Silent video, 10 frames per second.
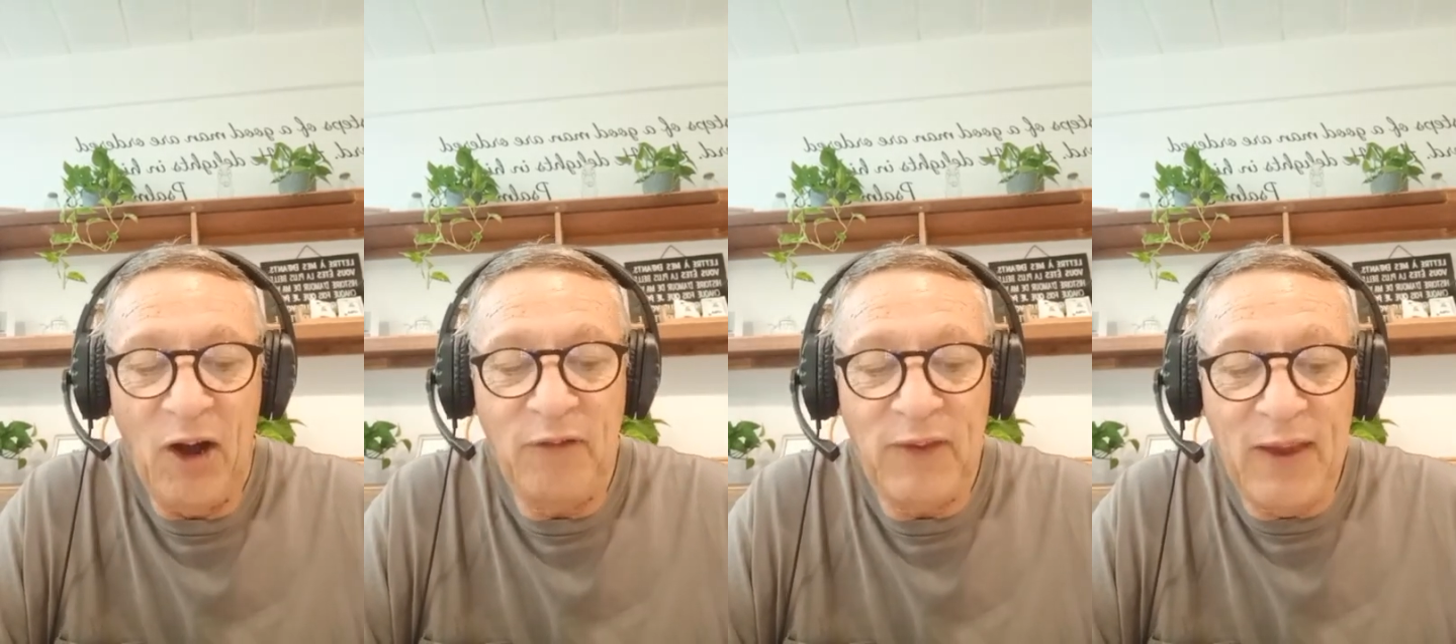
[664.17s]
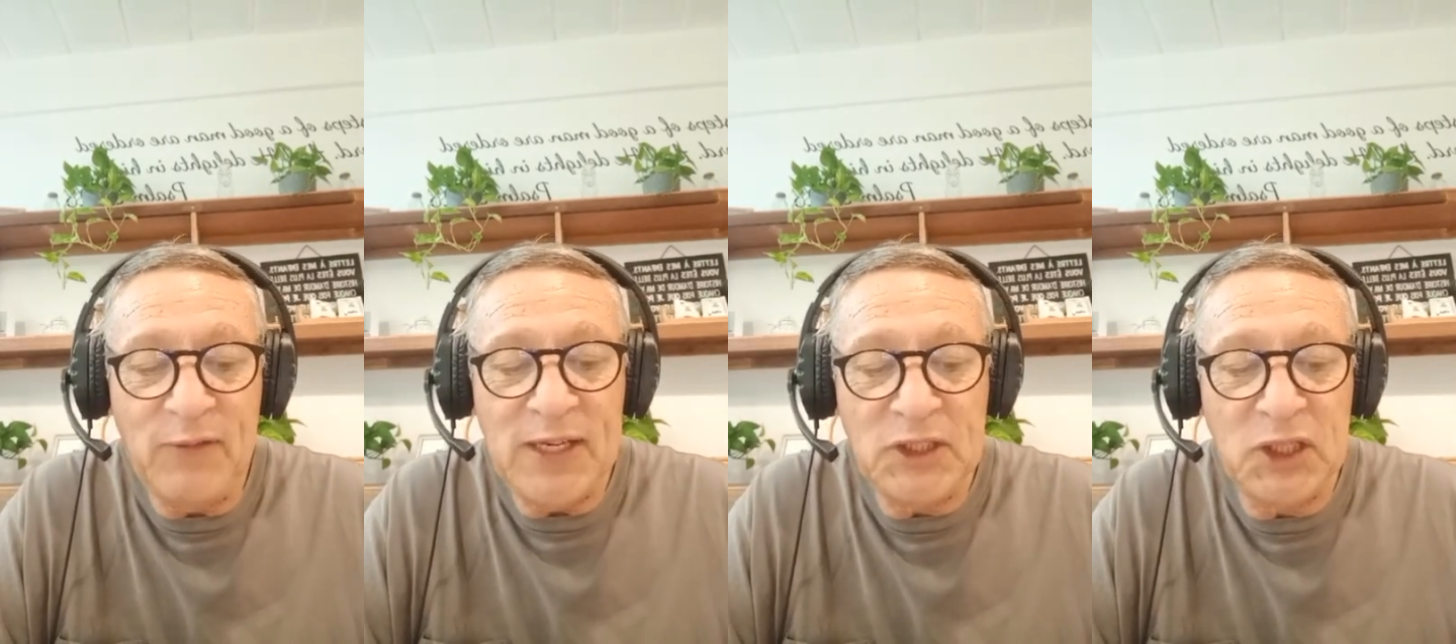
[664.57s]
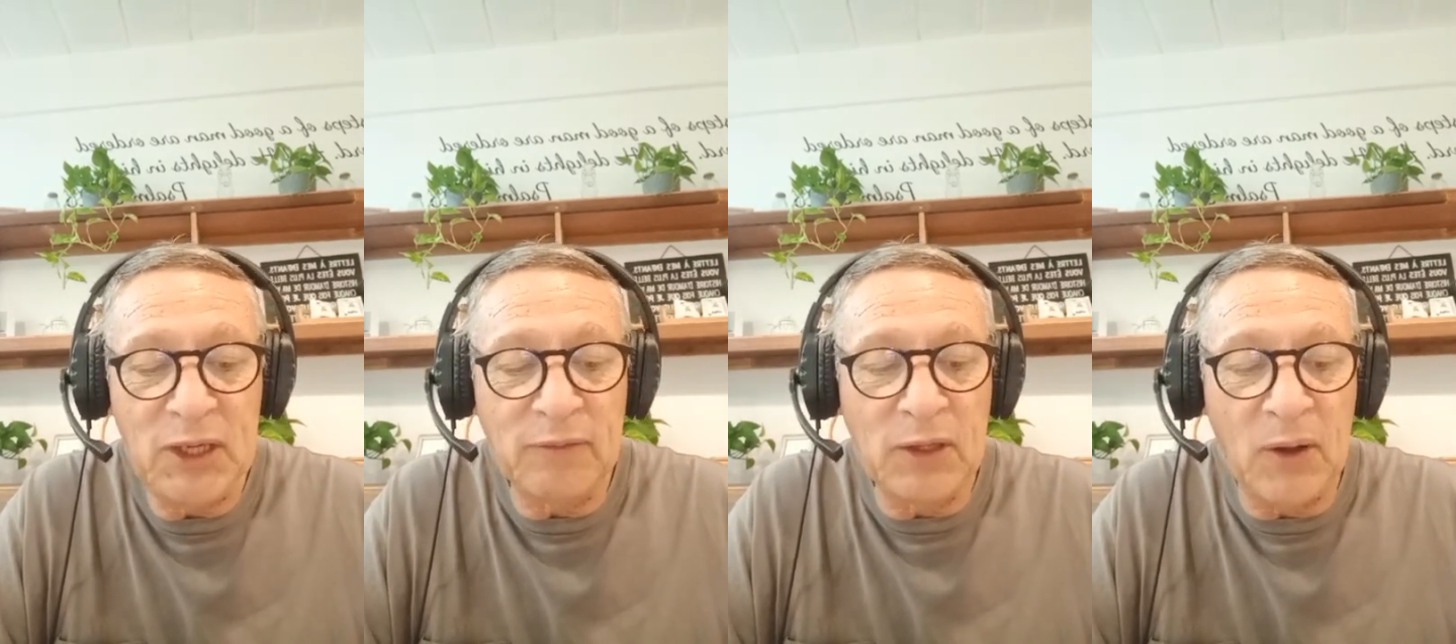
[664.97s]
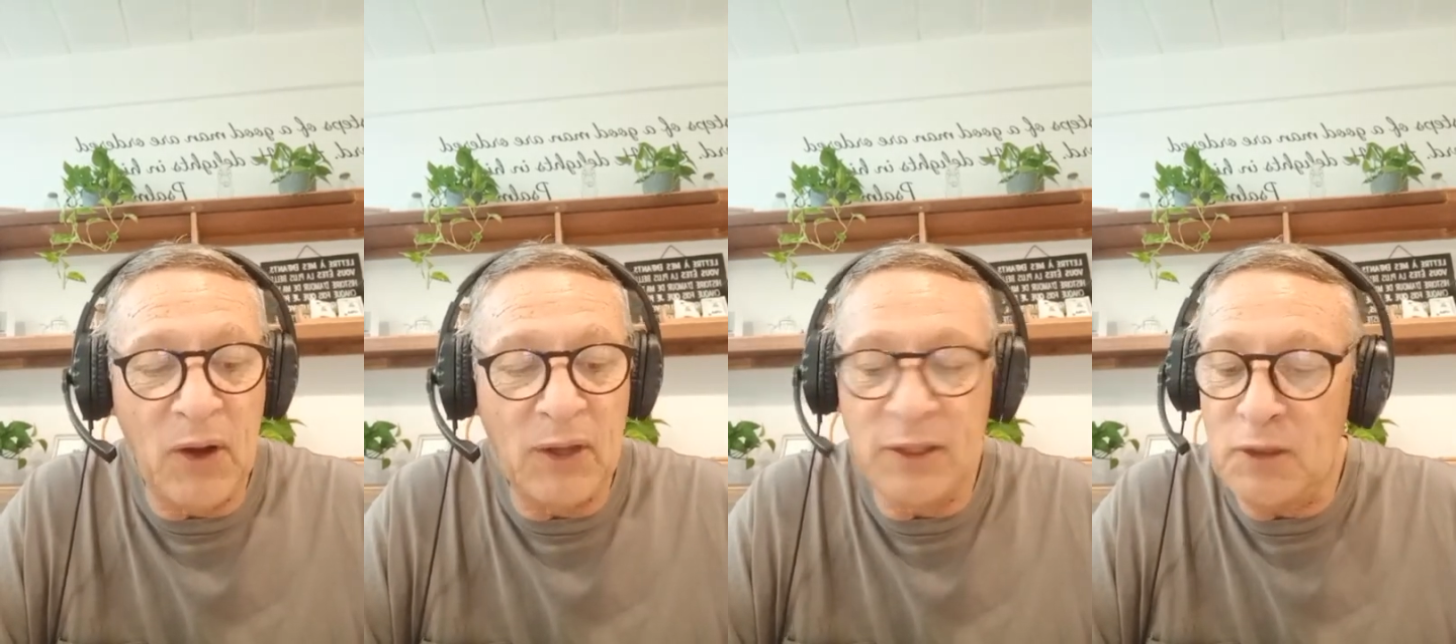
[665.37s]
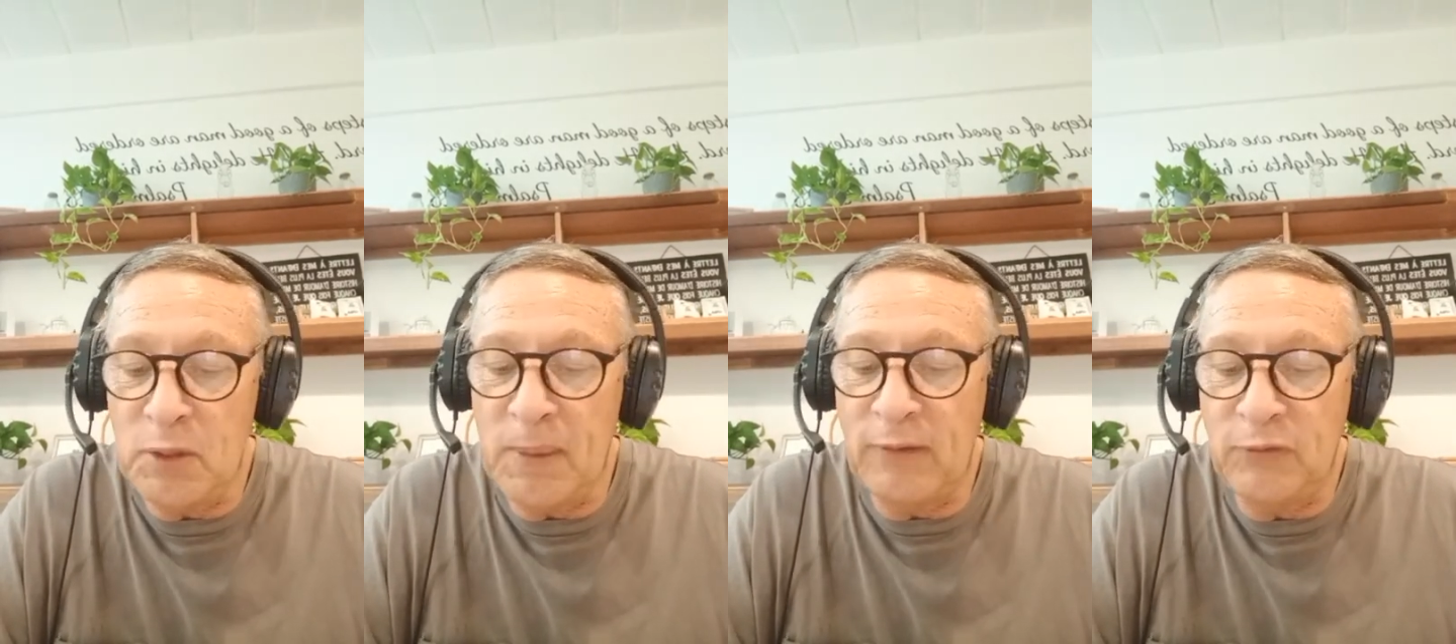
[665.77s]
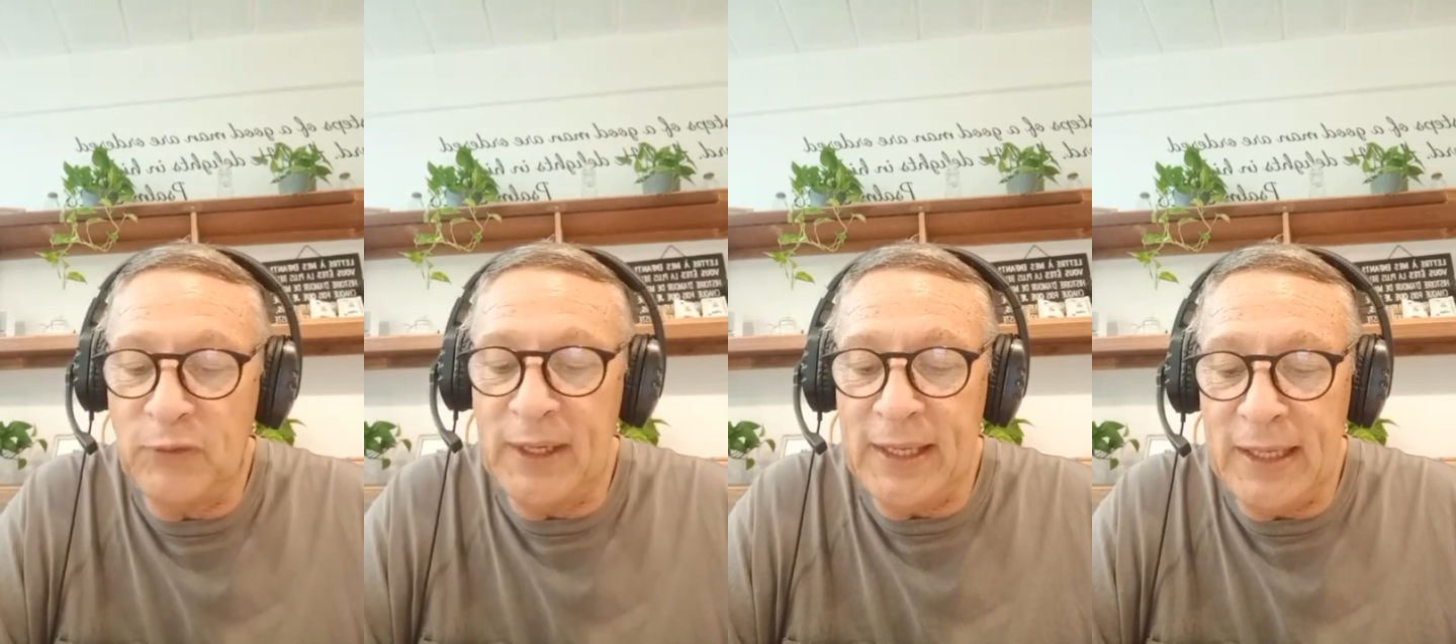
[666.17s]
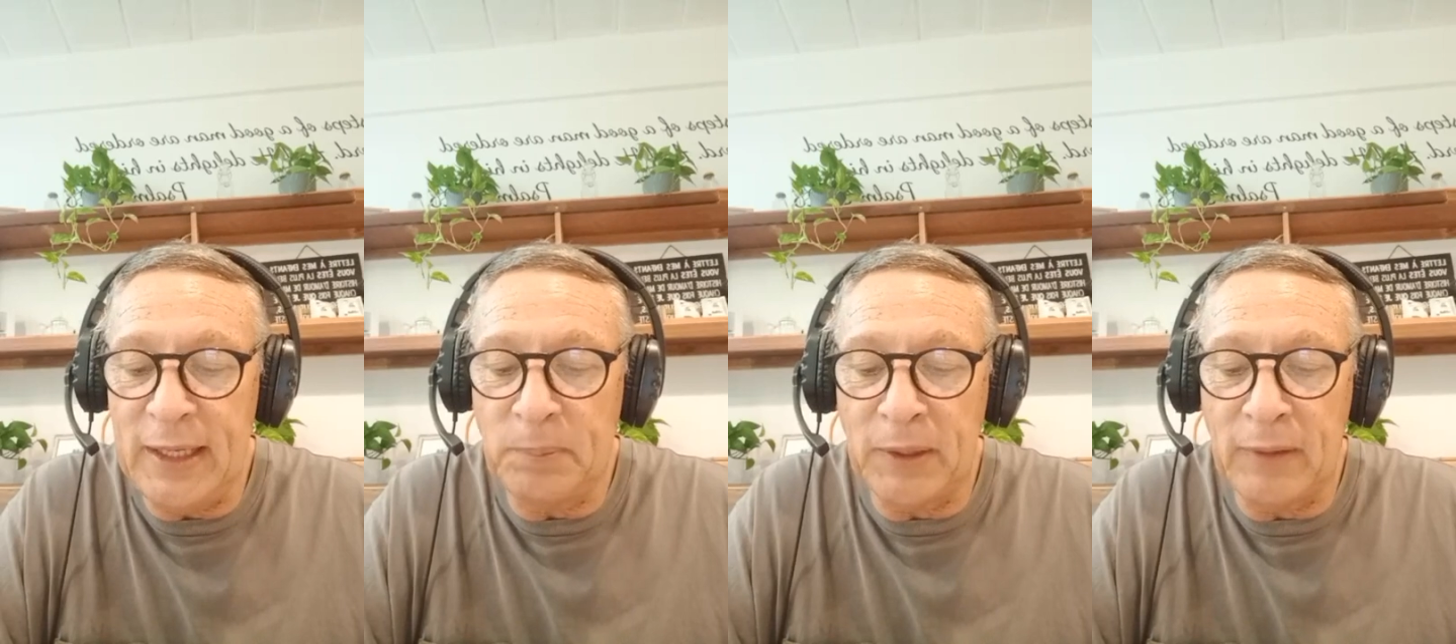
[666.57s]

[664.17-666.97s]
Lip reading: of every tree of the garden you may freely eat,